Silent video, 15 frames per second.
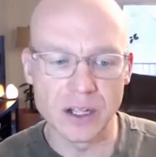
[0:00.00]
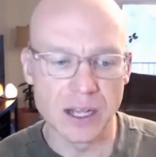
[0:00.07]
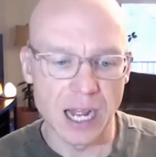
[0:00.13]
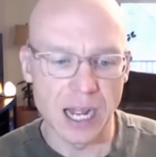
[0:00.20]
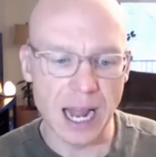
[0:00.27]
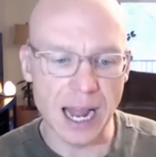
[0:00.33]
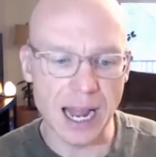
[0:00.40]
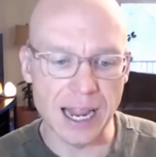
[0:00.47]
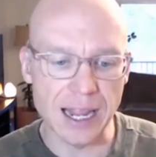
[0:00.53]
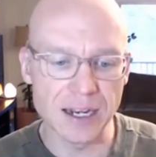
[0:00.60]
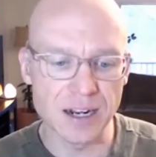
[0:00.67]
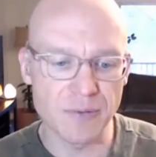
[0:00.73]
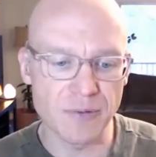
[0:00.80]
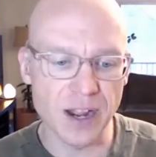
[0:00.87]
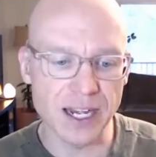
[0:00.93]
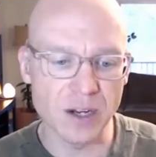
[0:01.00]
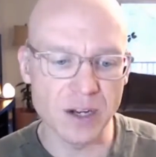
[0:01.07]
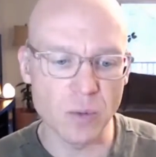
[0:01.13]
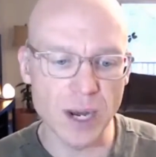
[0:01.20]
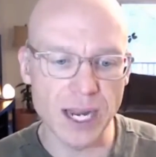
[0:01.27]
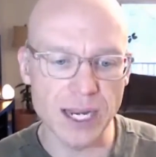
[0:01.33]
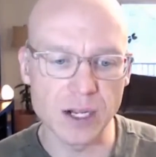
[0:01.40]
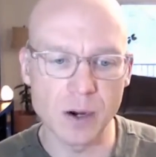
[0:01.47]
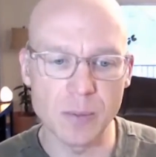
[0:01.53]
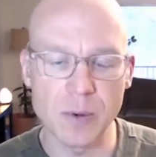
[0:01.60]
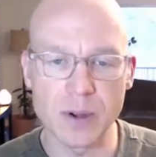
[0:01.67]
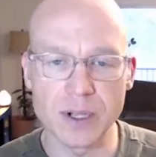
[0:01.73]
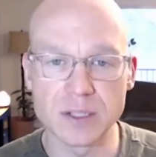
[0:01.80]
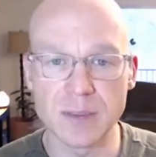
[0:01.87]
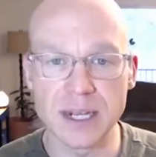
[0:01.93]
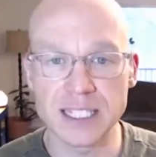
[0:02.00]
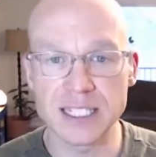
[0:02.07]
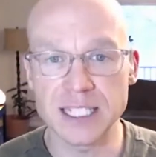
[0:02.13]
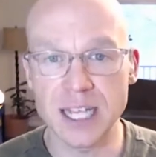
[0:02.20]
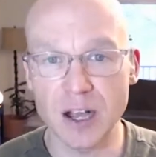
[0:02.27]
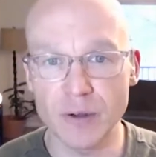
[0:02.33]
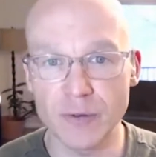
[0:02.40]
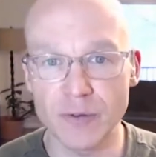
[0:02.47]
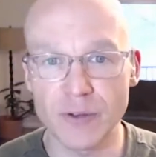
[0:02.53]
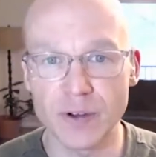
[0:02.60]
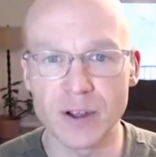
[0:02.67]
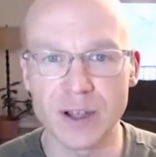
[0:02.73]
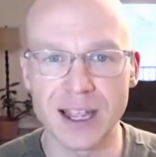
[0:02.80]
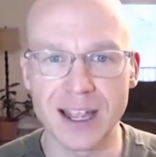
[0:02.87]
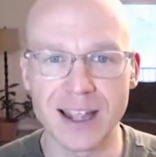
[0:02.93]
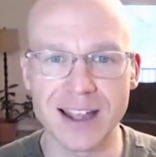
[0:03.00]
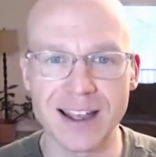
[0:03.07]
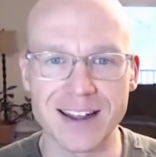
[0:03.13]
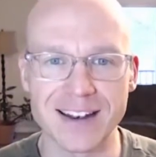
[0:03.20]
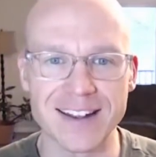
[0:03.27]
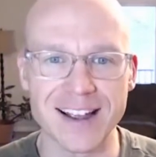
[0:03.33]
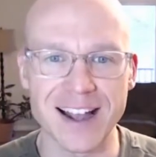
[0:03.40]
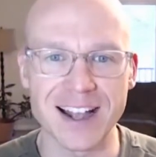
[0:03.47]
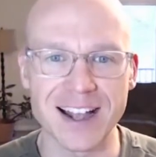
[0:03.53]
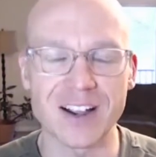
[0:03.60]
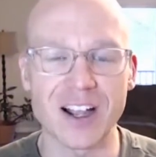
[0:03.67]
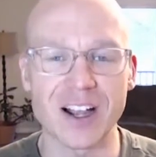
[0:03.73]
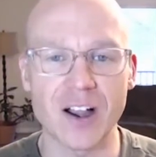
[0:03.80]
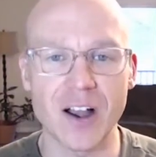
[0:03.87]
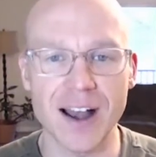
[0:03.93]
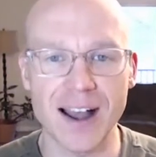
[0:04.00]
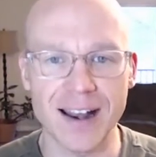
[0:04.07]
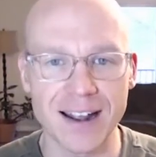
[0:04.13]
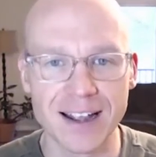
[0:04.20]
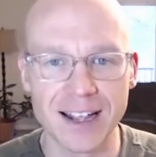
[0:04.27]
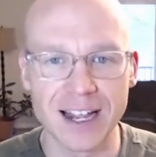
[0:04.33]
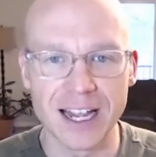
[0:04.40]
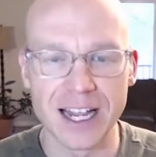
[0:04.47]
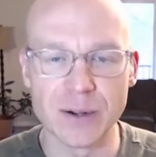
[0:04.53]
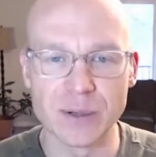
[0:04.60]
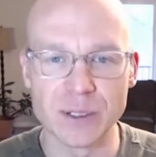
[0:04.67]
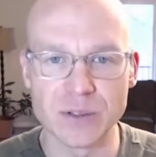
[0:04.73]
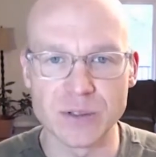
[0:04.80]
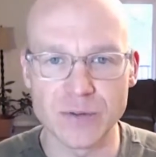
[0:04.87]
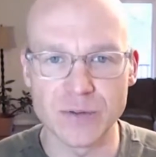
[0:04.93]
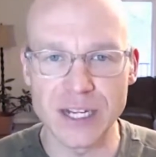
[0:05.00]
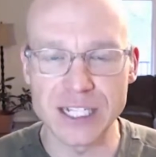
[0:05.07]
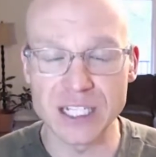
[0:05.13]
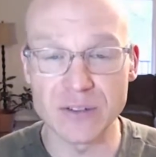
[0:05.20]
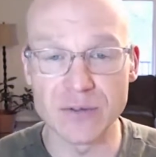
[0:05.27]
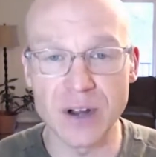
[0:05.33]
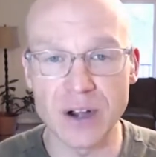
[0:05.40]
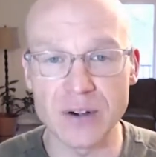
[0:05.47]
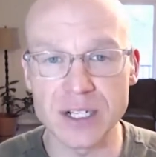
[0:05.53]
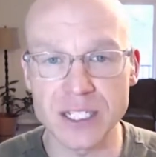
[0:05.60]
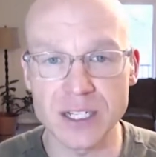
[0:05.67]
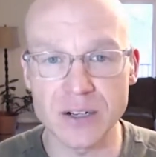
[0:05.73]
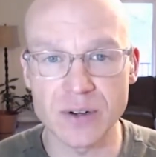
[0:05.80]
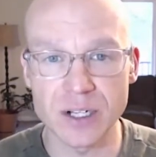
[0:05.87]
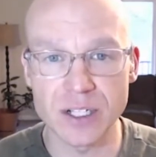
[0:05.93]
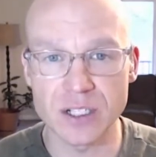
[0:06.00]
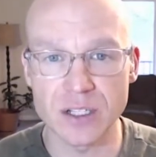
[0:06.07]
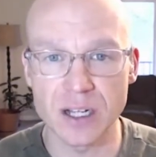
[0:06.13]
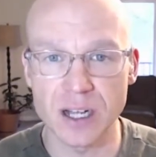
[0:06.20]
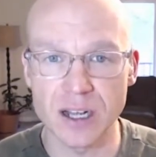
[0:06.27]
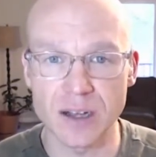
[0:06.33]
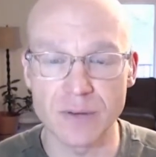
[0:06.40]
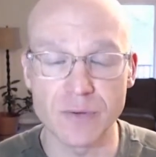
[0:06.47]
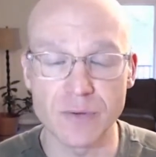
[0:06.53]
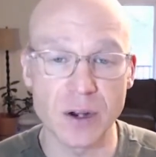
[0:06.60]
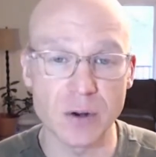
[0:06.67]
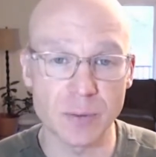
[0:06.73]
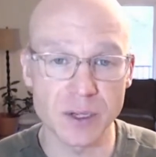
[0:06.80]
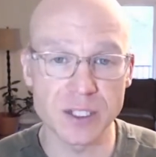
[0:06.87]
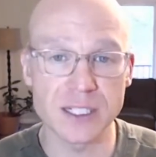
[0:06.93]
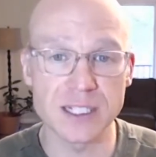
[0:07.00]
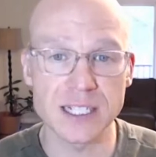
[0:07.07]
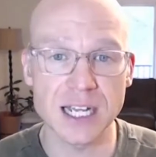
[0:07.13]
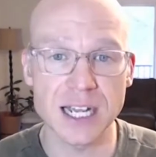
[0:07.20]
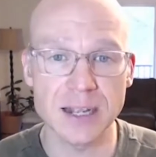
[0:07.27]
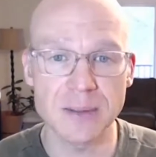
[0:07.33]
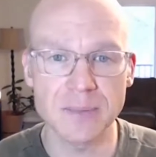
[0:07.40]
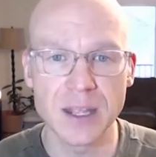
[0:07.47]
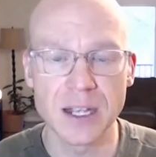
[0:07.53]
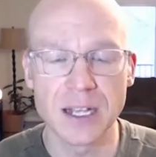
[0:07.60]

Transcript: I ended up finding a way to get opioids myself and uh, got caught, and it was facing very serious uh, federal prison time.